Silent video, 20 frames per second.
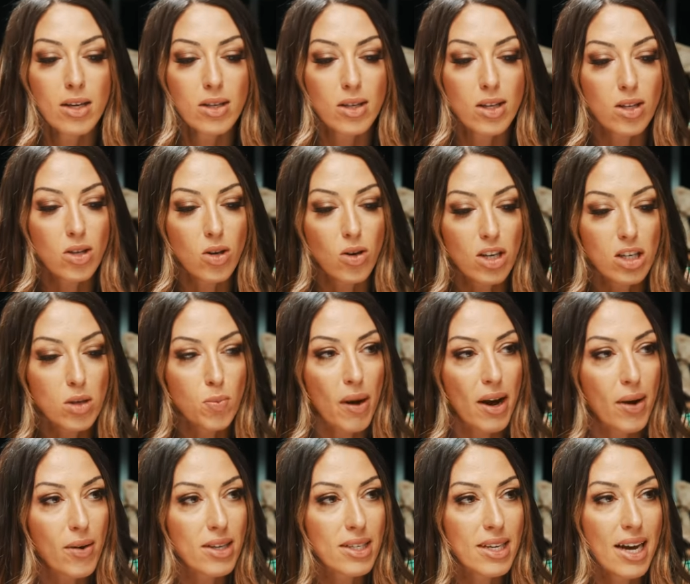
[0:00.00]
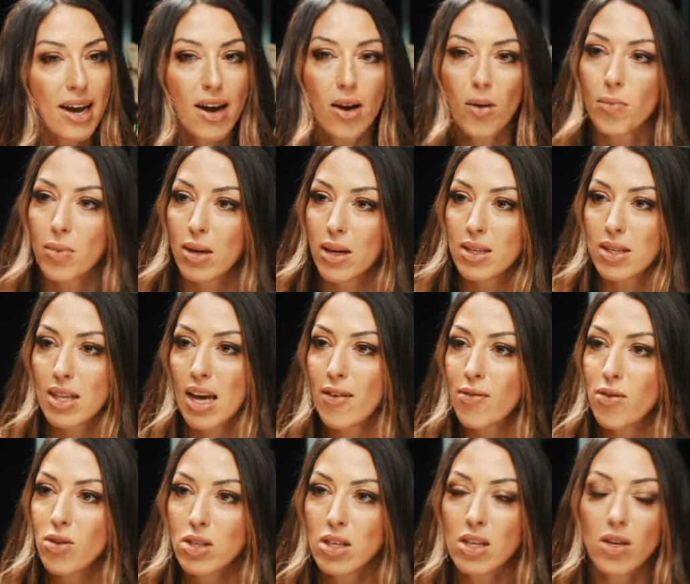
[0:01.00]
So the dog is bowing down because they've
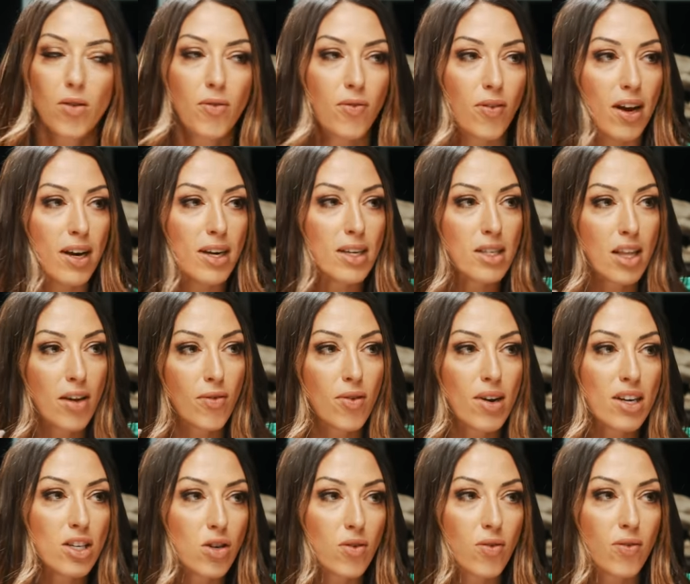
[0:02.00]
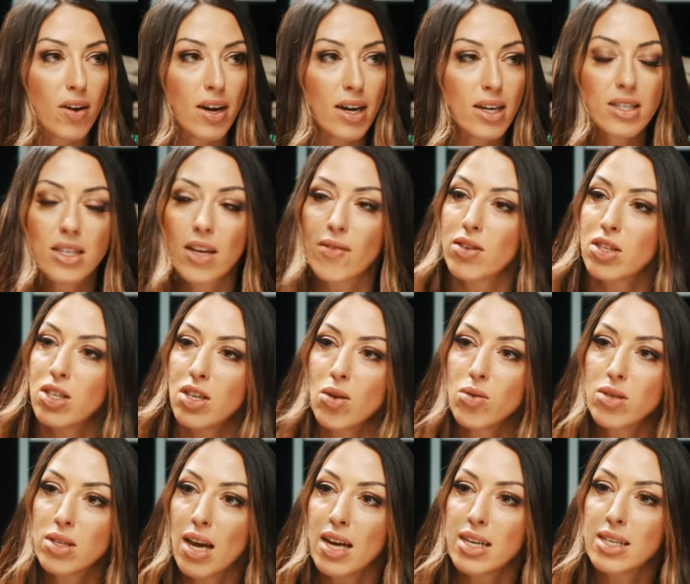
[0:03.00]
looked at your face, they've read your face, they've
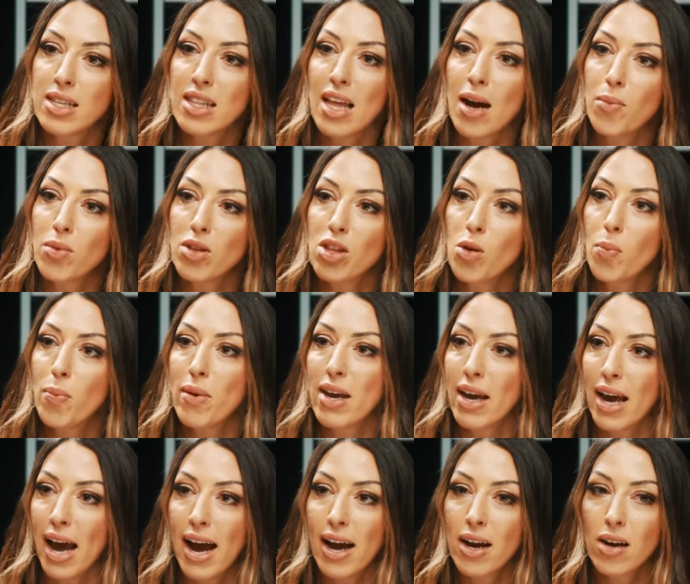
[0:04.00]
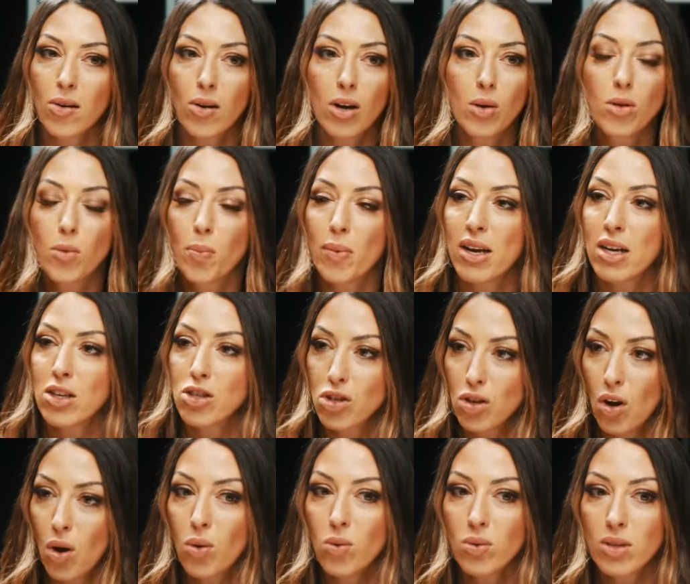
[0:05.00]
associated that with you being angry, with being
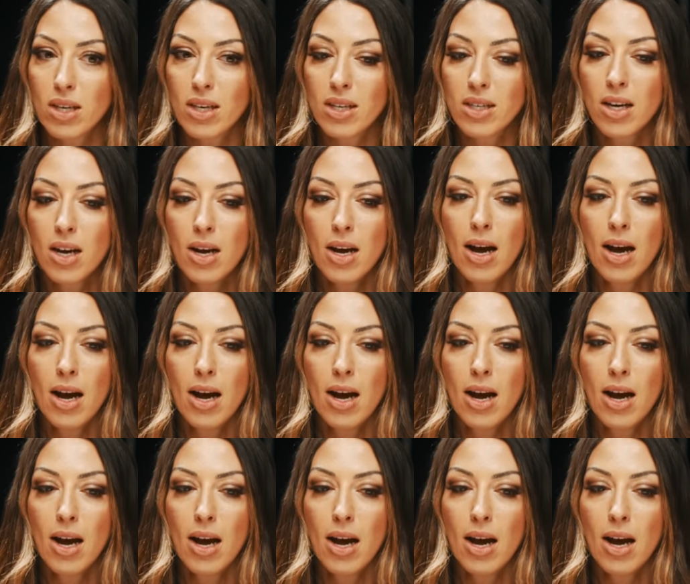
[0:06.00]
scolded,